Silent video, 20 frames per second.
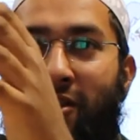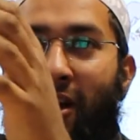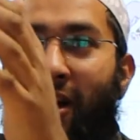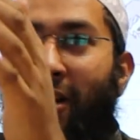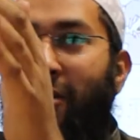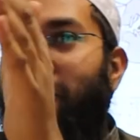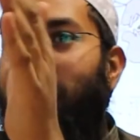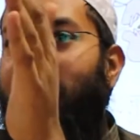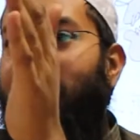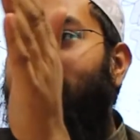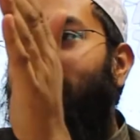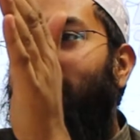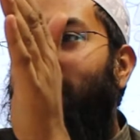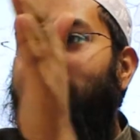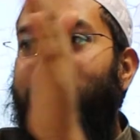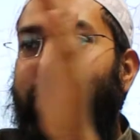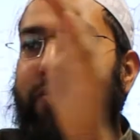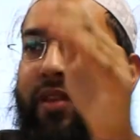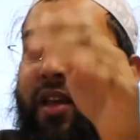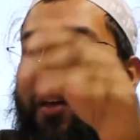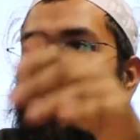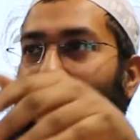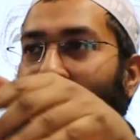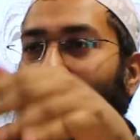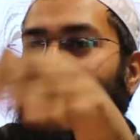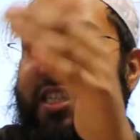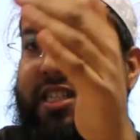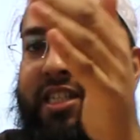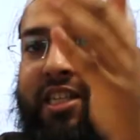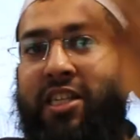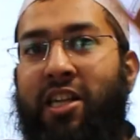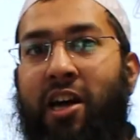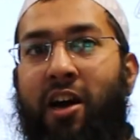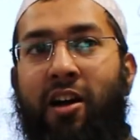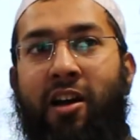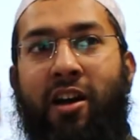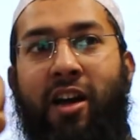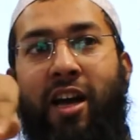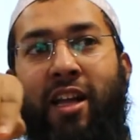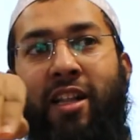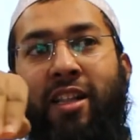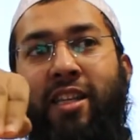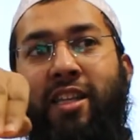kind of, if that is the tongue and